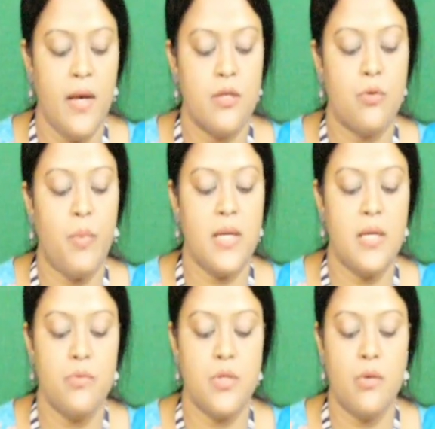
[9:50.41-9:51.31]
so by
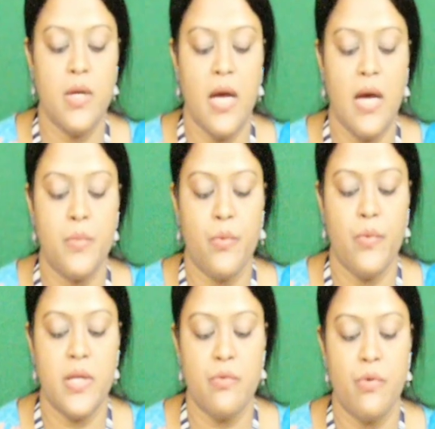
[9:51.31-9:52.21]
Q0 we have
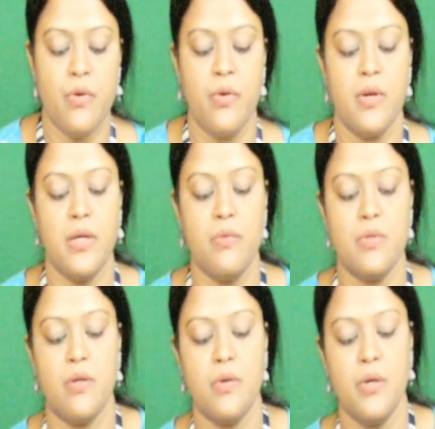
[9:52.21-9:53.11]
went through
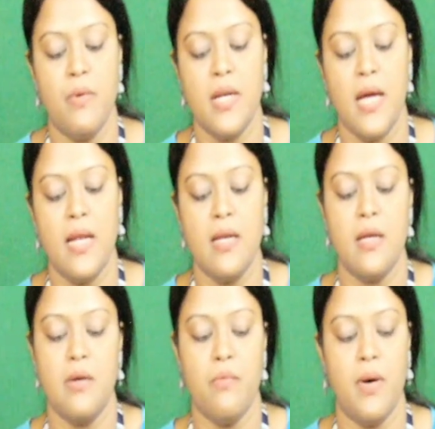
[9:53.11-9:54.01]
Q0 Q1 and
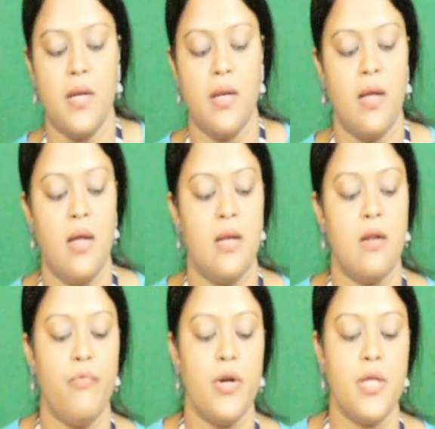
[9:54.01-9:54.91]
Q1. Now
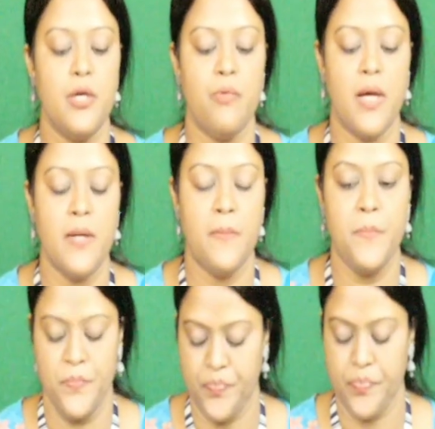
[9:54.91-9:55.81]
for Q1
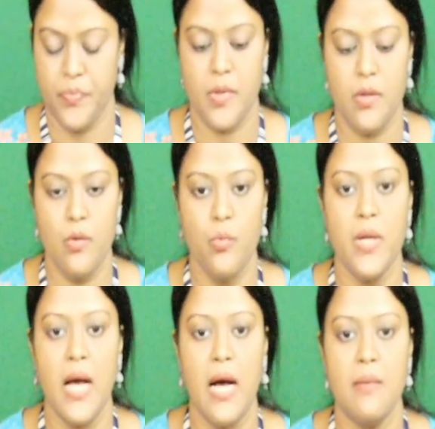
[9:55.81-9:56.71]
we
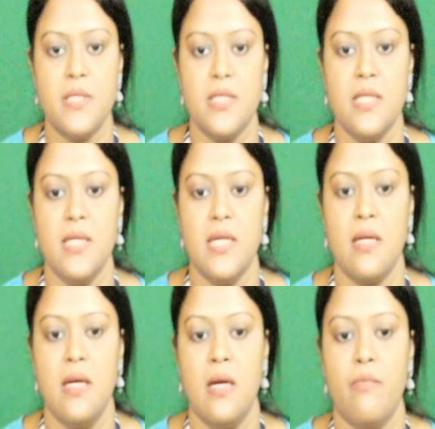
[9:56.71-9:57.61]
have seen here
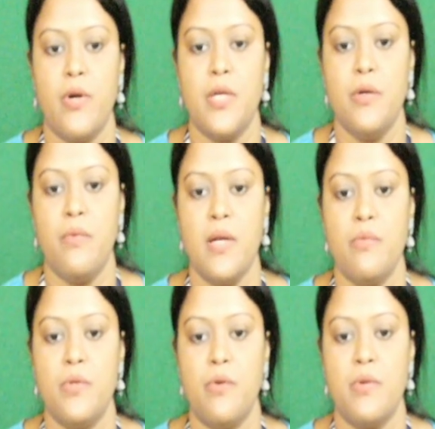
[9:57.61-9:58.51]
For q1
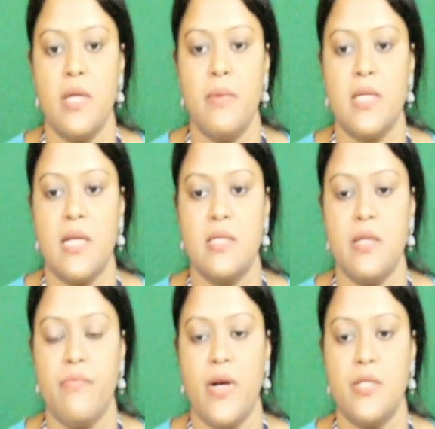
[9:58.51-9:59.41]
we don't have a
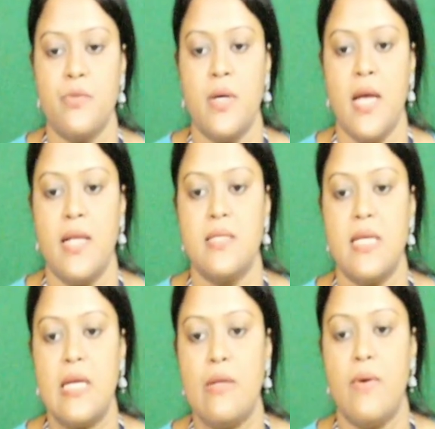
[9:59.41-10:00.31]
transition, first one, and
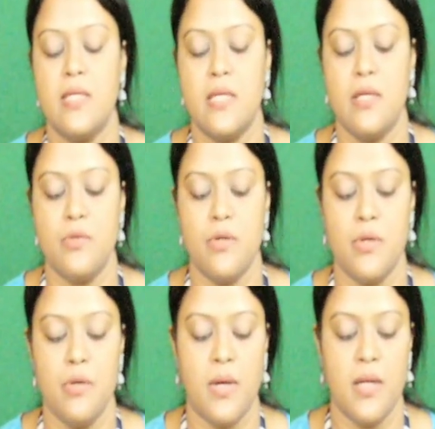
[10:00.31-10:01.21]
second one is q0
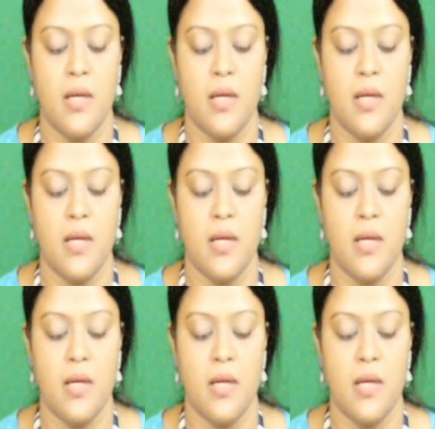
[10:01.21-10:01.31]
q1.